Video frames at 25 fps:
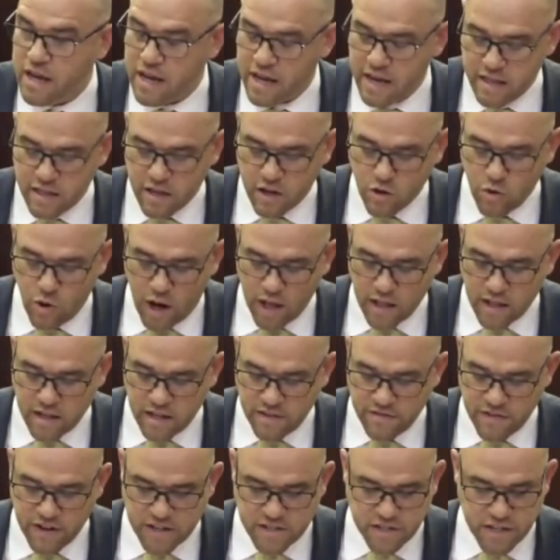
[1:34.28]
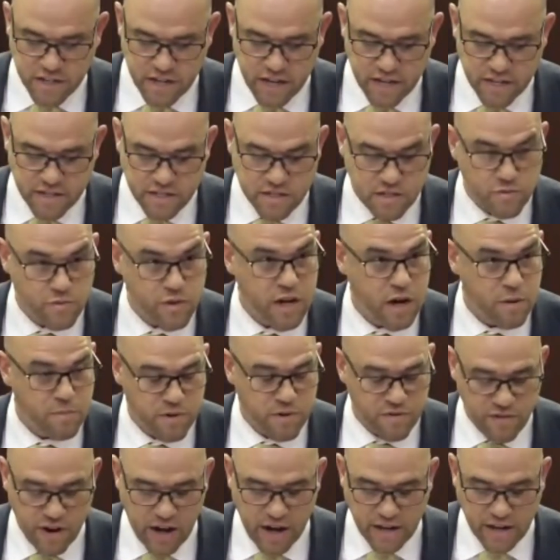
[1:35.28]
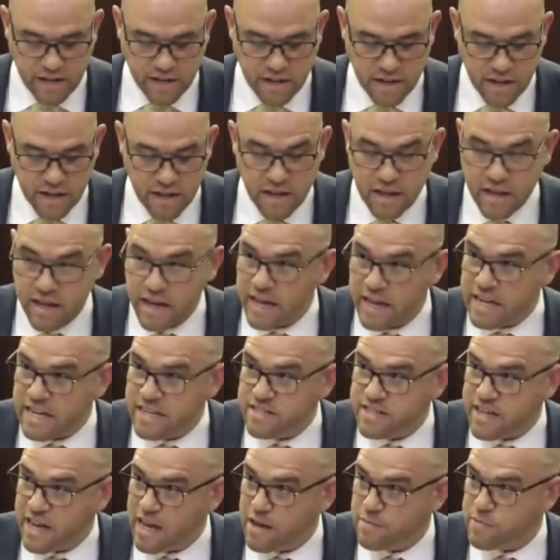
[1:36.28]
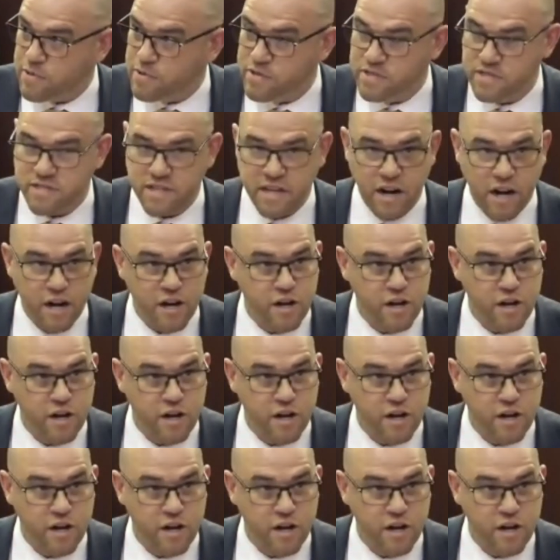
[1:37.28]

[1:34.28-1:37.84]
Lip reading: and the quality of education we are providing. An example is that our